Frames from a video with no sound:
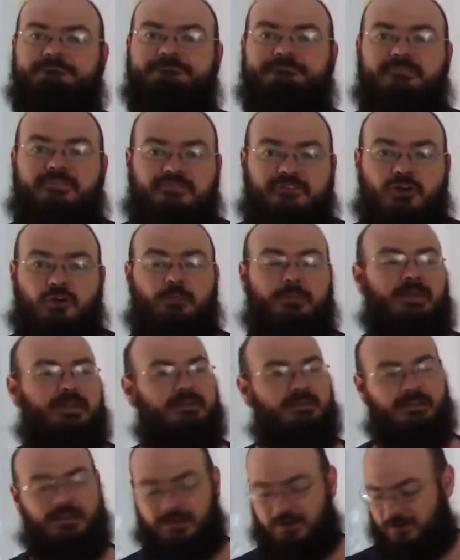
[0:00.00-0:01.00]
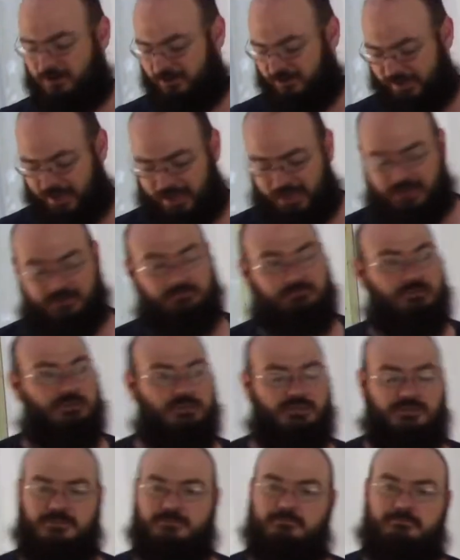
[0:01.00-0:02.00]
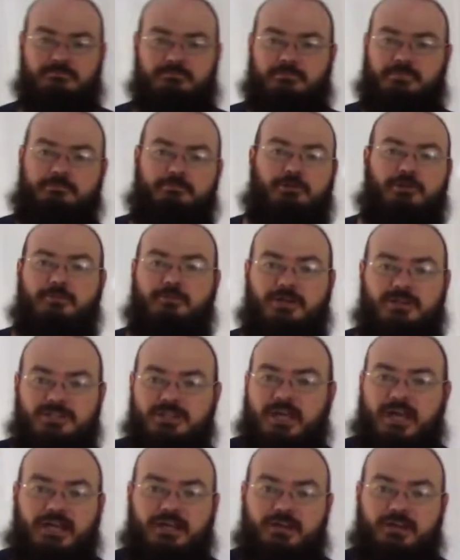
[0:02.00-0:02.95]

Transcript: filming and all that, you just pretty much got